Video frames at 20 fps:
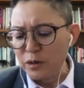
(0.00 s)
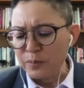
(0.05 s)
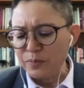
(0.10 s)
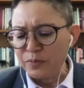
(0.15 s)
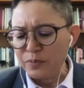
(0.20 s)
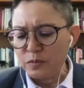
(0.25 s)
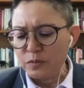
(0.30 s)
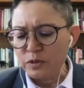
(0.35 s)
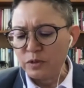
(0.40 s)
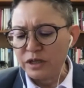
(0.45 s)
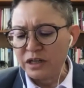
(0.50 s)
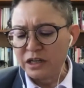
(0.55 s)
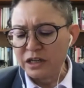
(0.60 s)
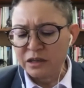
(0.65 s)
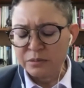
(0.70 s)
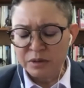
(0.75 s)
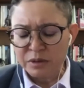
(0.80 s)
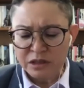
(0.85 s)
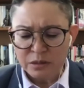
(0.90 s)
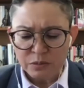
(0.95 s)
when I
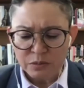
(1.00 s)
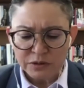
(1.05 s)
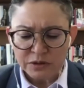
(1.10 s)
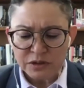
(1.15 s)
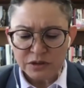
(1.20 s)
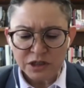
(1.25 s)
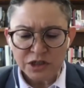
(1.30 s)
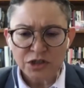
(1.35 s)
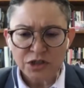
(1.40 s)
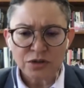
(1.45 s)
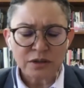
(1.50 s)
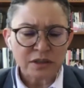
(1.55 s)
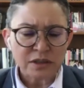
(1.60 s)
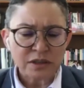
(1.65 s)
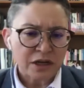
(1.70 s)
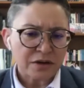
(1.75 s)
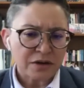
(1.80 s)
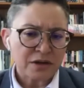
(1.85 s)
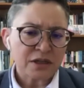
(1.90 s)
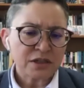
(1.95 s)
am in the most dangerous
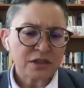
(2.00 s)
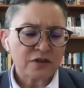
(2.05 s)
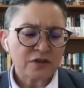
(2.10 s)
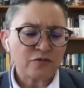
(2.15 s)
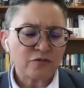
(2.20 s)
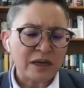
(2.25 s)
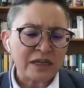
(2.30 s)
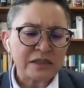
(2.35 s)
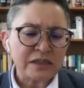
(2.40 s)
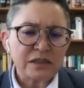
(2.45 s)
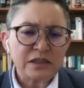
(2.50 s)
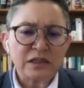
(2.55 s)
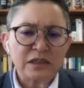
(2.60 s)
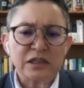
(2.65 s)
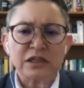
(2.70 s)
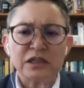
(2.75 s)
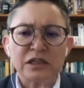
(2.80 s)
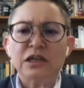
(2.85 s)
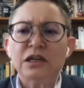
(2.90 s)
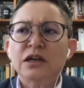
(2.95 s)
areas of my
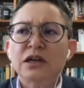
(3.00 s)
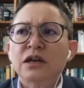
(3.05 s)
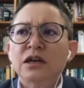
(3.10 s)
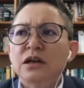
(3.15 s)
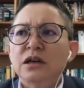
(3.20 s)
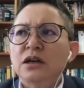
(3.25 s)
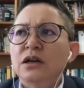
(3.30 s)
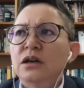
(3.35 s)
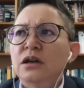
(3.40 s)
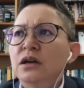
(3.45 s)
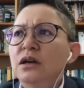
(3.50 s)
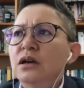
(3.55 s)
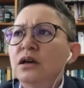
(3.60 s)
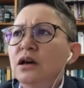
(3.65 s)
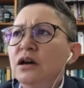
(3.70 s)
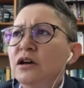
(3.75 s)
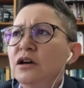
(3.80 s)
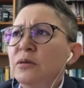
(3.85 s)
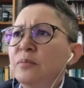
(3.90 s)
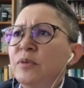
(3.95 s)
city.
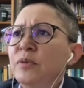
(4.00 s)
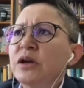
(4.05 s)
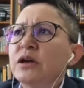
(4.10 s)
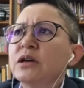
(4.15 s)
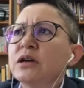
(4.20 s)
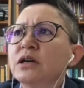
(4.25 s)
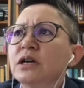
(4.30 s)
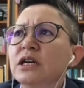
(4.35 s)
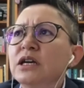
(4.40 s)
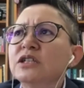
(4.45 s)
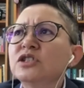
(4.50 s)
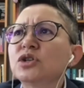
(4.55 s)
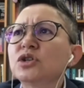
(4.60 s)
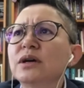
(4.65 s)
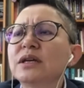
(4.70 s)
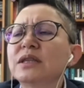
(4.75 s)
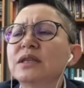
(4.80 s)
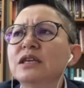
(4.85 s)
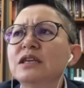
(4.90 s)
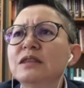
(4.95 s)
And so
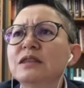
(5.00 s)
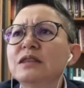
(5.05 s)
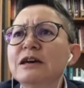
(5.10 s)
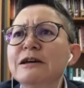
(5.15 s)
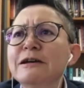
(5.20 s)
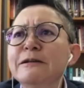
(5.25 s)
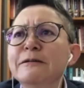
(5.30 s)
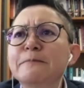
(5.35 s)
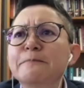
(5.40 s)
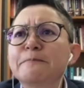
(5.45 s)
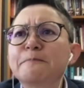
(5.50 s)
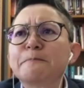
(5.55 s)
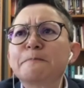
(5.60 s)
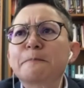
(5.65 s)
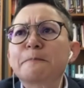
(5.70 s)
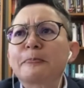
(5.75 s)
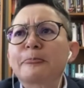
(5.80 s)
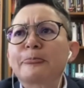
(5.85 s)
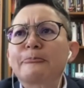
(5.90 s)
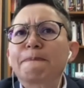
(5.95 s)
I think that
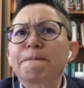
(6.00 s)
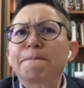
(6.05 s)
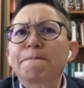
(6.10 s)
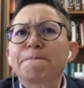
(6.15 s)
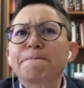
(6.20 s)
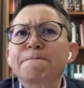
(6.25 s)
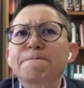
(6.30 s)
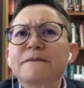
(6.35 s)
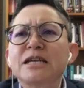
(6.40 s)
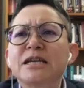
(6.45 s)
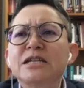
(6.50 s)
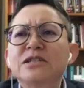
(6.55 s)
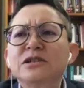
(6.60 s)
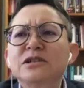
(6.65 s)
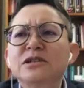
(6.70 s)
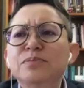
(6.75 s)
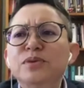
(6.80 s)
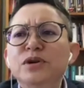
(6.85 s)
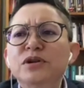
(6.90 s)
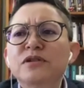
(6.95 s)
it's
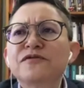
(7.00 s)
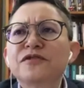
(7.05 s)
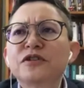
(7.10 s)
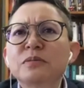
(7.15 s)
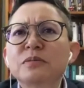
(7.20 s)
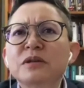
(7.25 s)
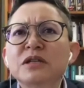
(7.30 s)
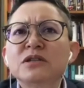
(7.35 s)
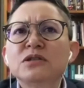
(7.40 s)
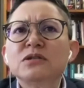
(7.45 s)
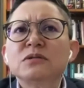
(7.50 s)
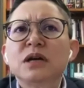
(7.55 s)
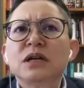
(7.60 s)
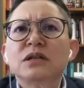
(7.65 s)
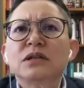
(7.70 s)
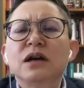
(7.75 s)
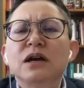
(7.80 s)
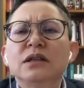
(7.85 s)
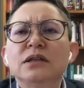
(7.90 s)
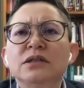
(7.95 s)
important for me to
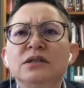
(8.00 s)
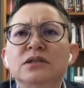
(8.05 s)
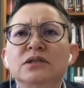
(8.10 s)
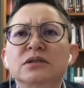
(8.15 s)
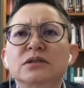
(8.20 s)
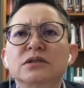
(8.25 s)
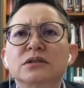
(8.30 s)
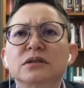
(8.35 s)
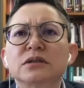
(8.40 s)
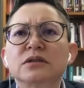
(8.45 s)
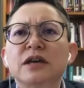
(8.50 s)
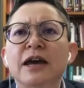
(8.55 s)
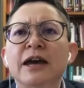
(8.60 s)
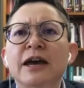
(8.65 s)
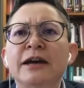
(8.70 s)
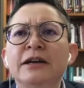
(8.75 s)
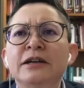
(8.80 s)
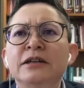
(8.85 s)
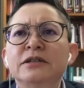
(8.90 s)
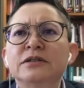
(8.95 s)
acknowledge that